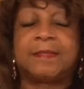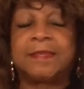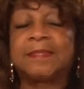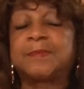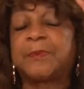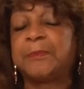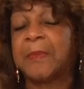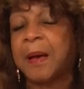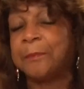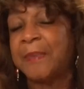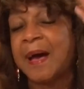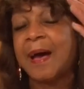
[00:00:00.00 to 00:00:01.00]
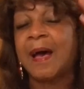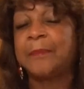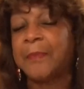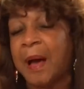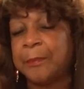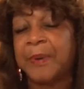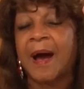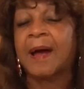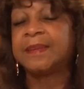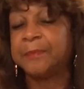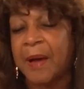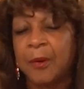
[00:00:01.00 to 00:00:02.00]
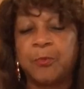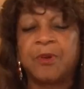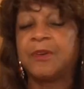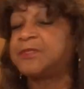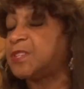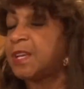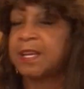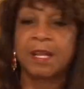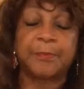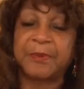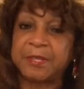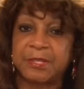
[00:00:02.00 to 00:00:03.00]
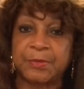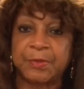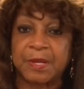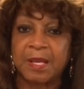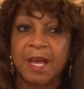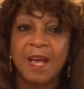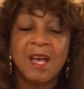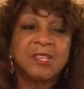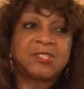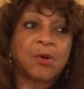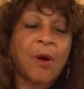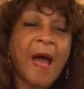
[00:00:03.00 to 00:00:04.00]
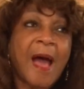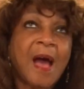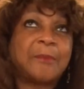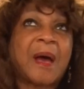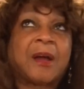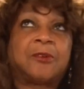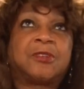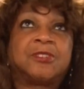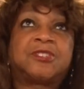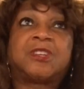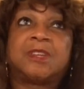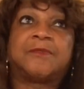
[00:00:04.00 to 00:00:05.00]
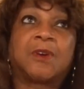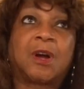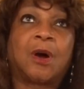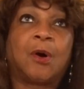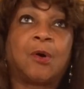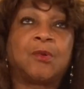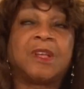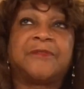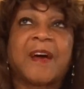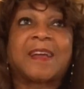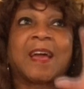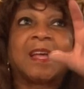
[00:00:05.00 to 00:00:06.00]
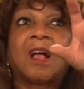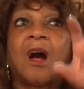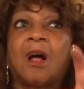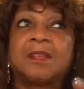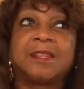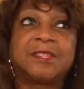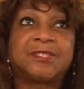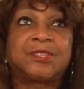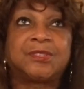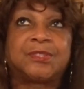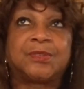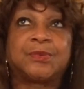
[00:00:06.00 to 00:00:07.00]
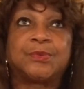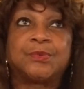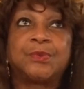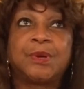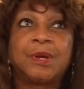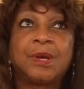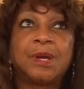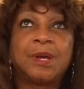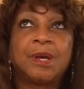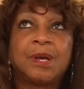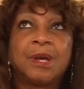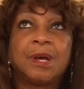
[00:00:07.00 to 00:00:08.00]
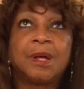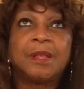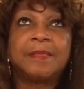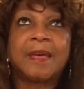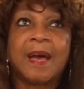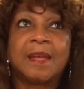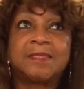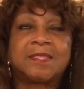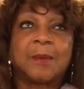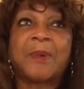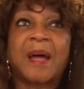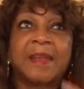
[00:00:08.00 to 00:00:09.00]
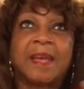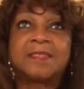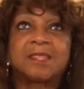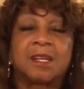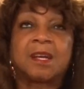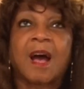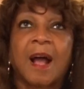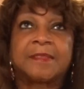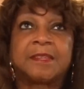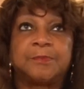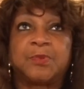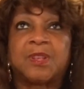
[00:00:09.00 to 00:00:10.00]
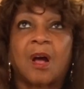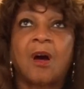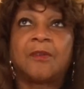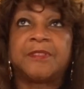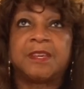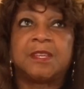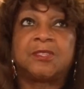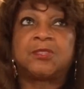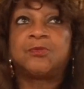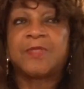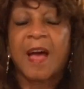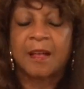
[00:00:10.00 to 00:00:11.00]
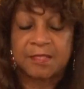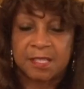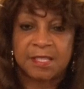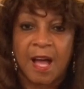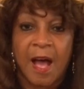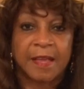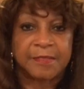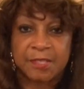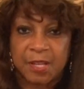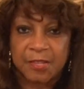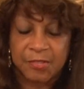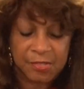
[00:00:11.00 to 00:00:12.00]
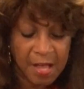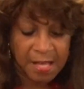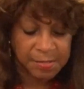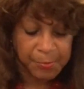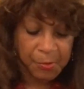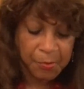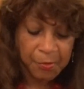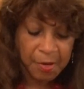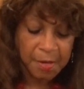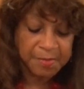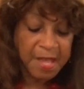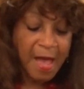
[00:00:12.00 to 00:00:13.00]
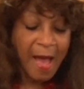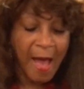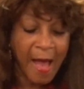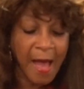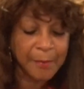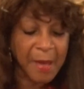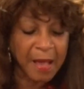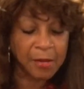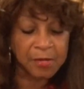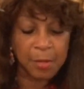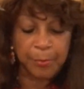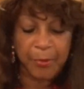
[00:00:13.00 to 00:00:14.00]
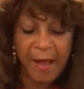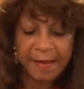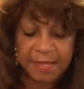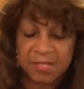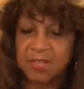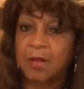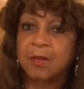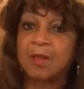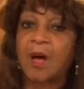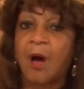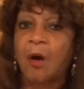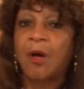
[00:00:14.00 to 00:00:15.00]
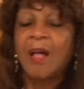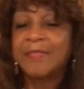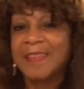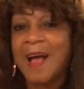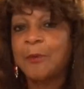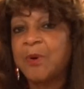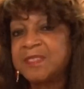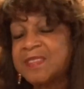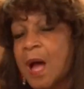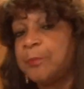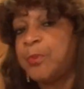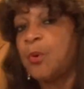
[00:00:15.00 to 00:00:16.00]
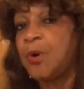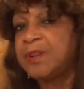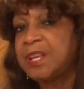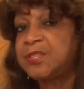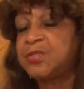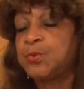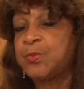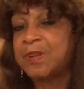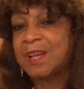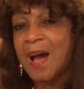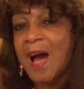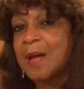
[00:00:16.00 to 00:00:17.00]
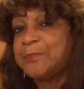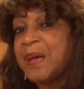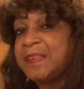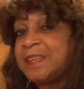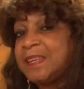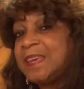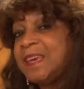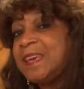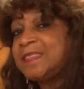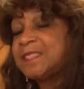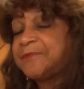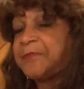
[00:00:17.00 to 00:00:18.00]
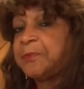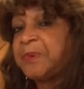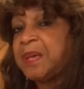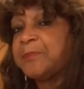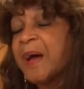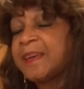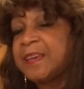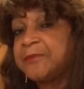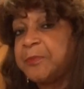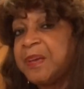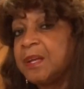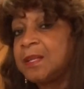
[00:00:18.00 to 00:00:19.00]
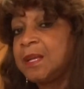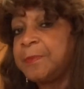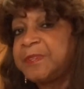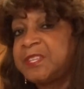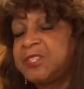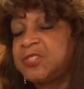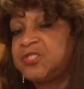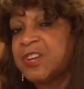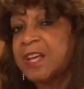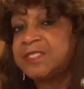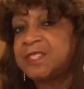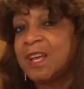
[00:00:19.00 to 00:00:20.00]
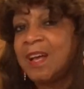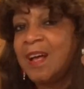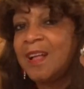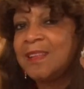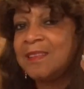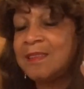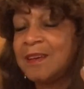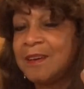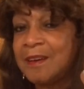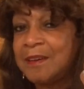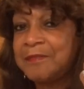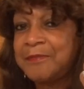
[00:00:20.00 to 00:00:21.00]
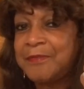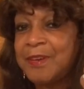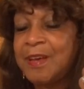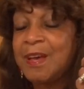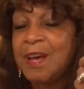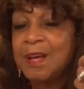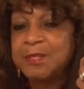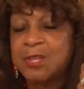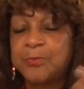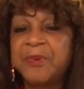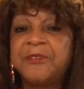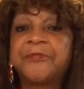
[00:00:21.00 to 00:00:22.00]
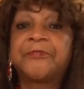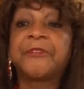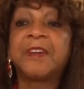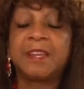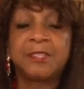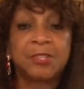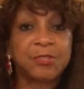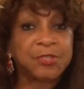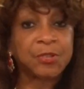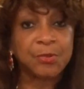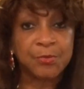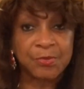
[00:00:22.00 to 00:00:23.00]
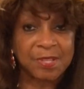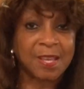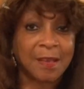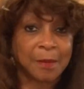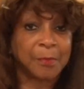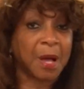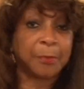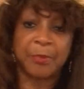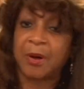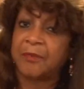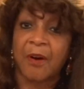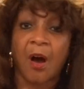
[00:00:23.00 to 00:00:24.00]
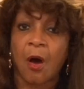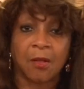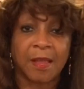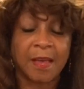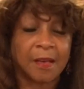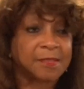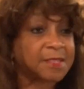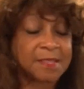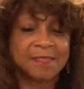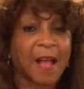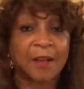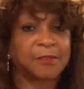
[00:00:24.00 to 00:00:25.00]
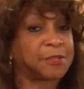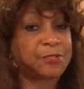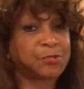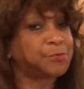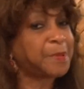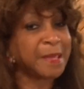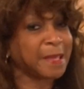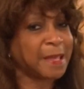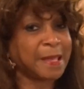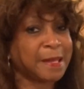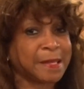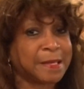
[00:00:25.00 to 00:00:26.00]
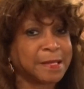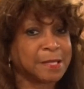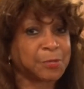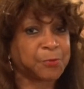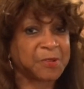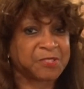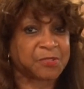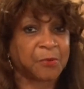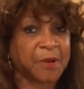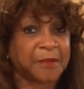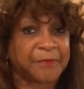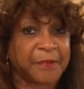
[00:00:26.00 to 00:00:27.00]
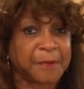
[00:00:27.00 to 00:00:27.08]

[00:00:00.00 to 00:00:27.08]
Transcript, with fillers: discipline my mind, my body, my will to get up and do it. So how am I gonna achieve a goal if I got all of this to do that somebody has concocted with all these 2,000 diets and exercise programs. How am I going to practice a law that I was not born into when God made it easy for me by giving me a liberty to just love, to be free, to choose Him above all else that's not going to do me any good whatsoever?